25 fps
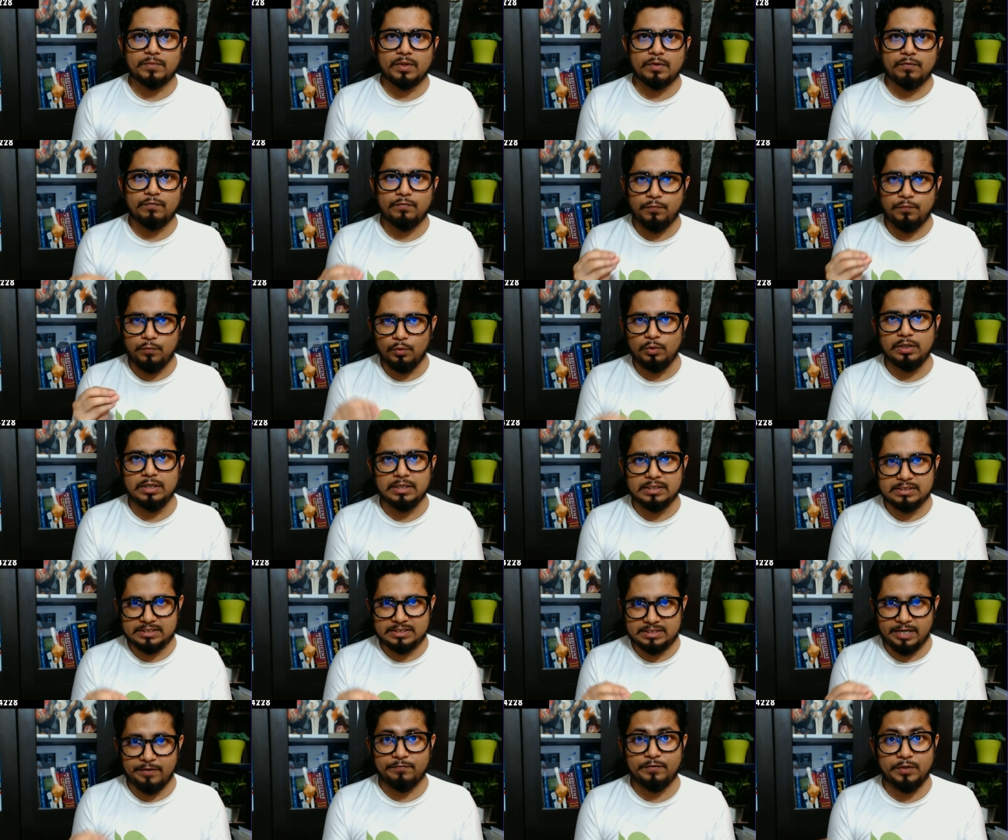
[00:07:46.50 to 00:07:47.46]
Food
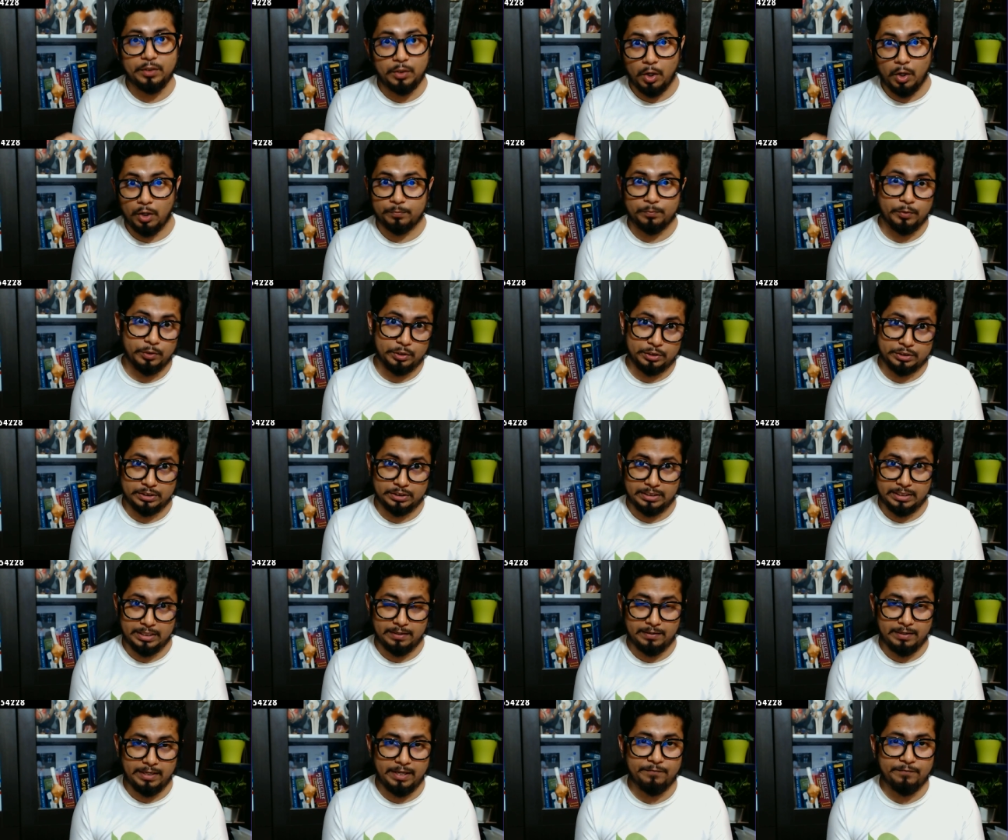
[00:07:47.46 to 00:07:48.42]
Safety Corporation,
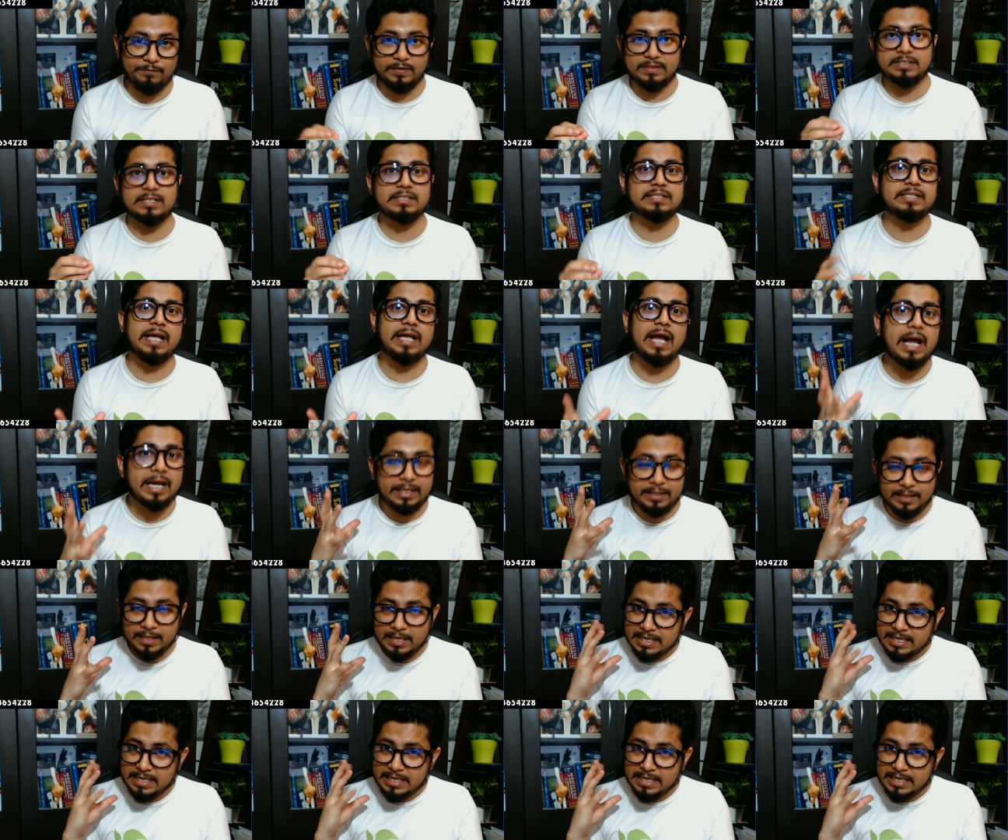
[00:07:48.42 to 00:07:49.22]
FSSAI.